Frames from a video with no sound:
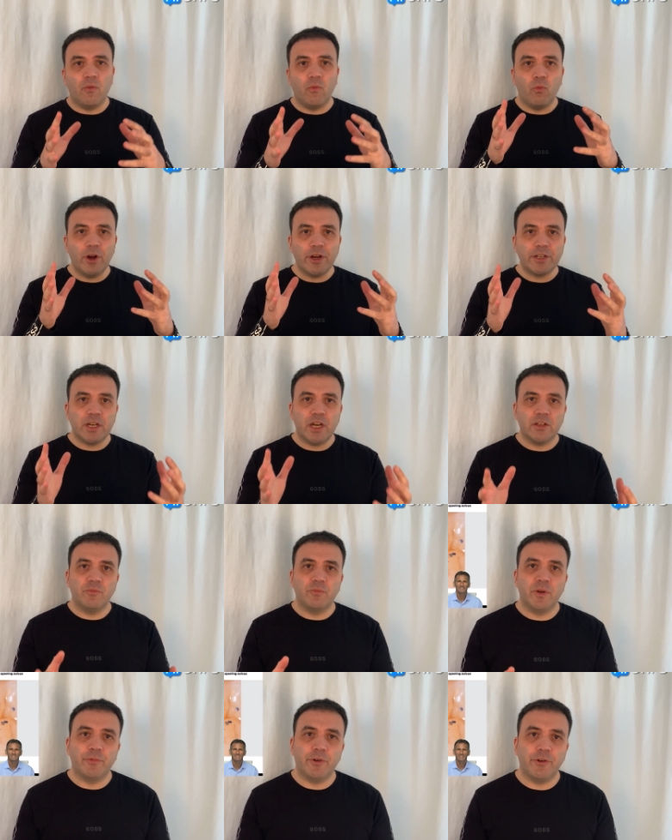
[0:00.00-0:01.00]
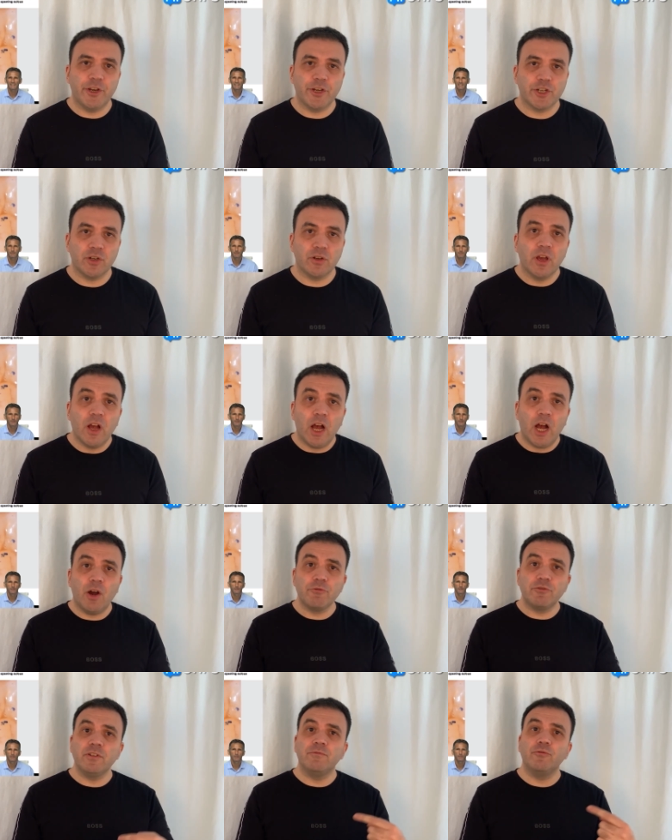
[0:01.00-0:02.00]
what kind of preparation, how
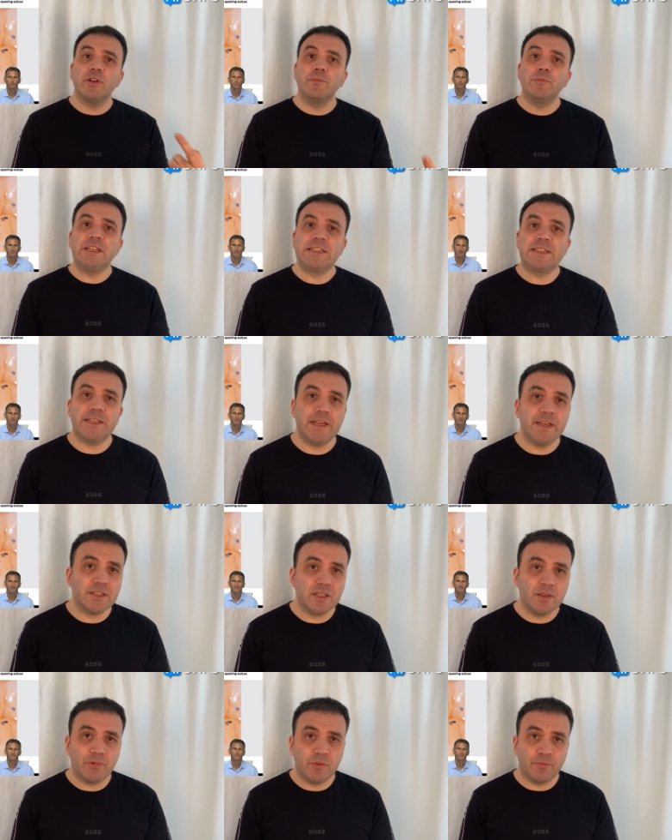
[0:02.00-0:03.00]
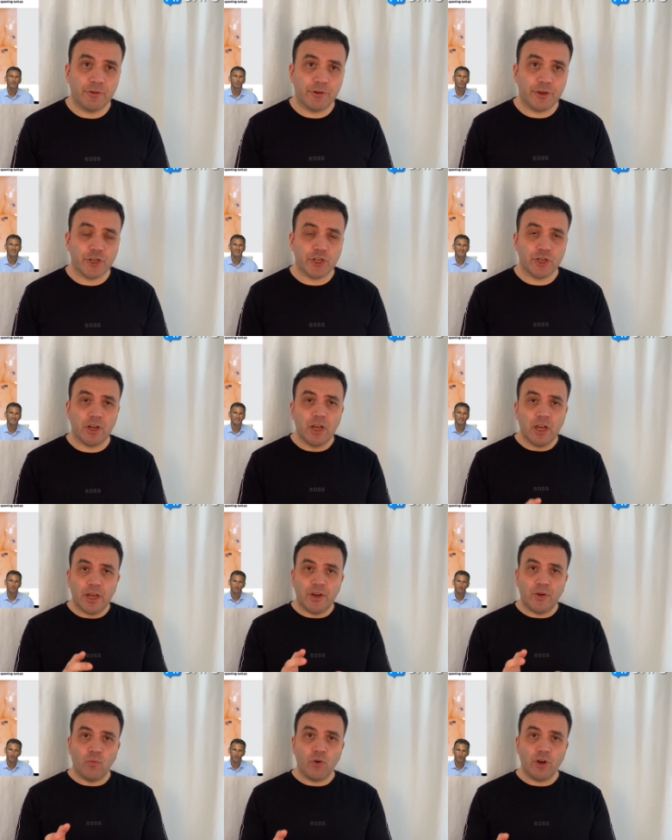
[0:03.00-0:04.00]
to avoid mistakes in preparation,
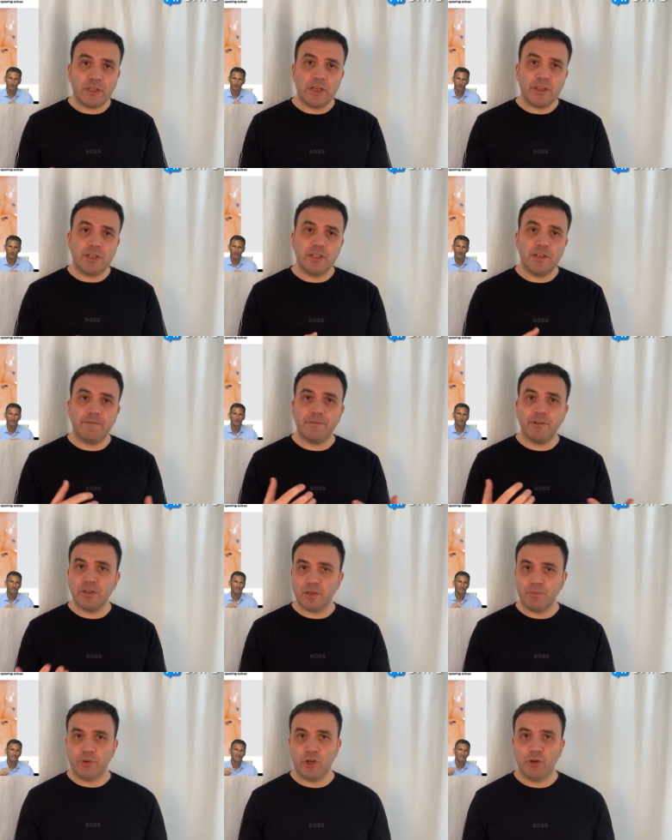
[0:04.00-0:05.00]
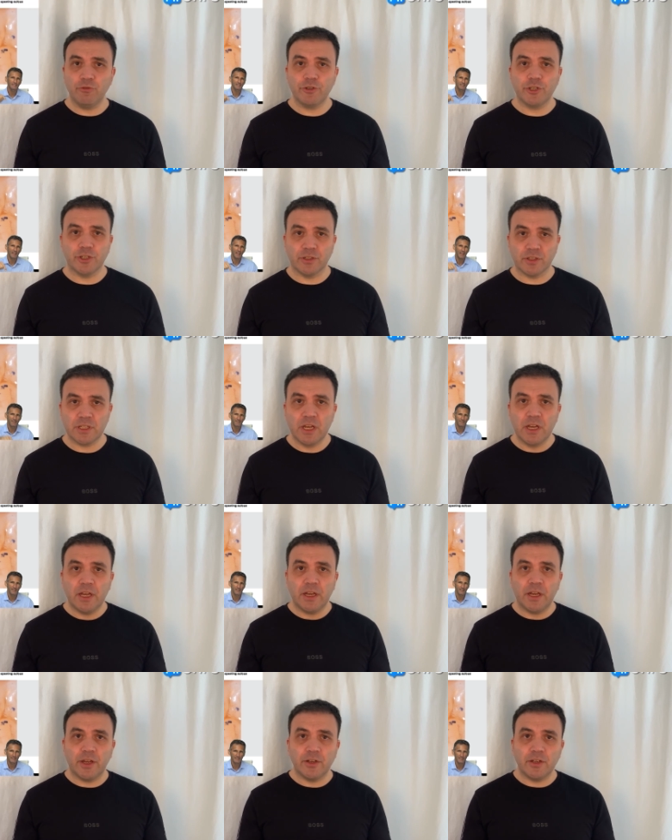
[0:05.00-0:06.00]
and what are the different approaches,
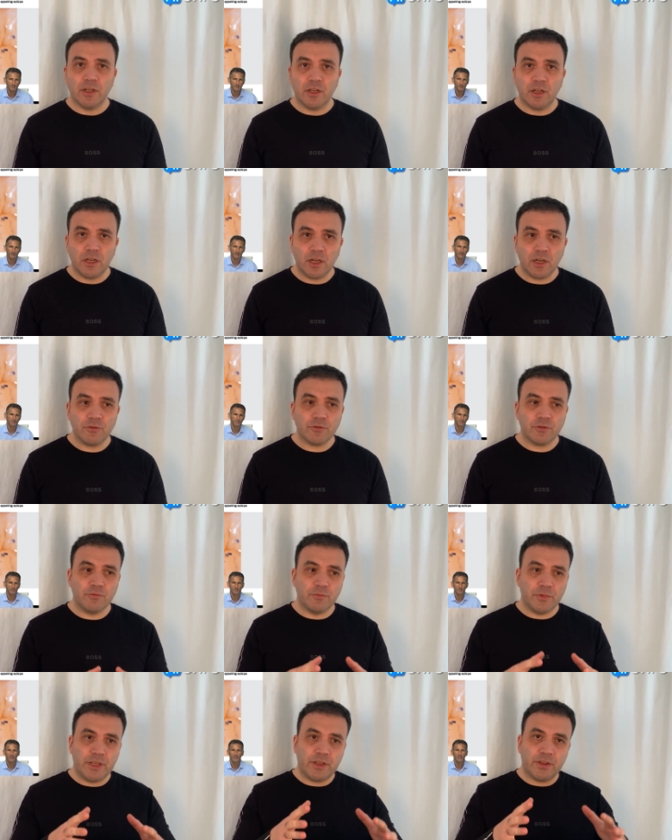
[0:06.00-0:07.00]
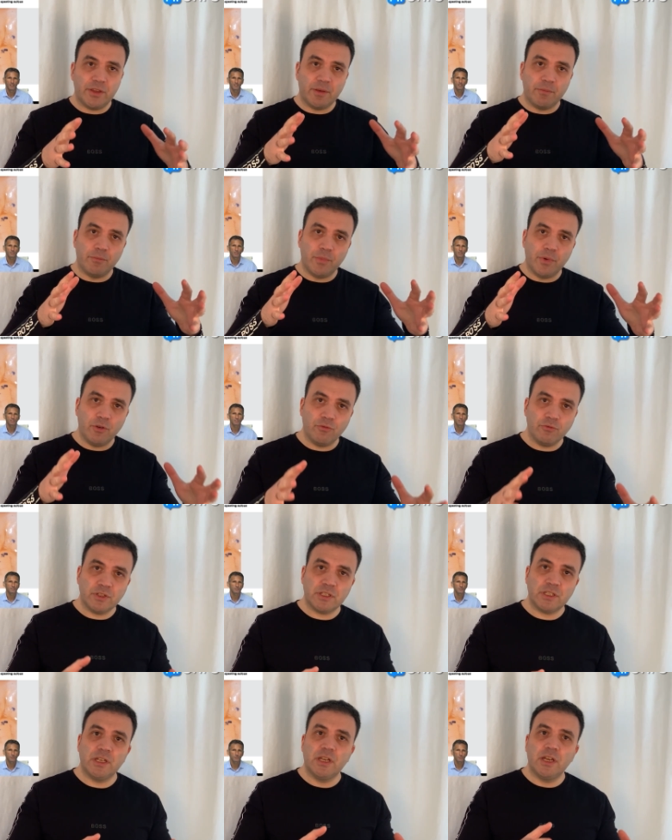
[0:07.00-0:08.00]
and how to make the
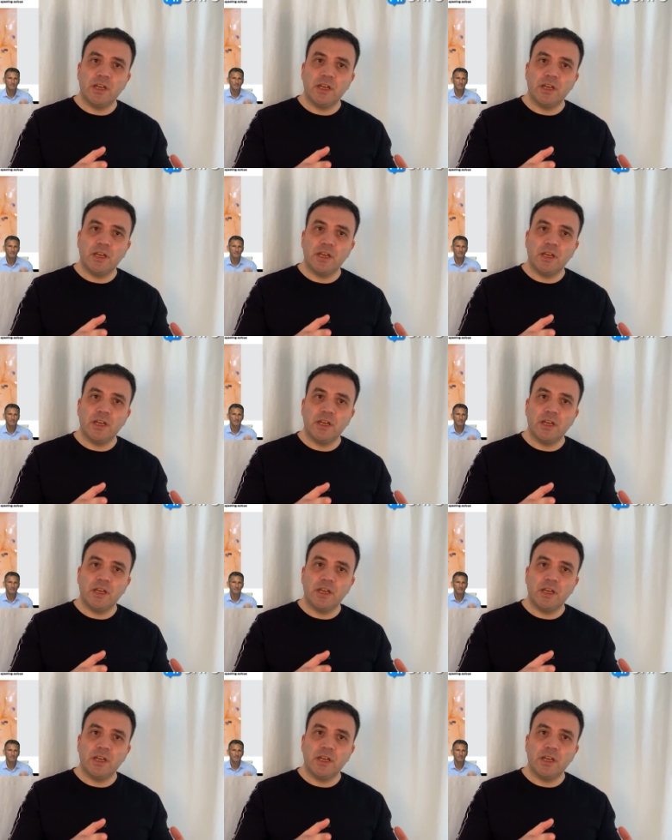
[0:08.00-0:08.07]
most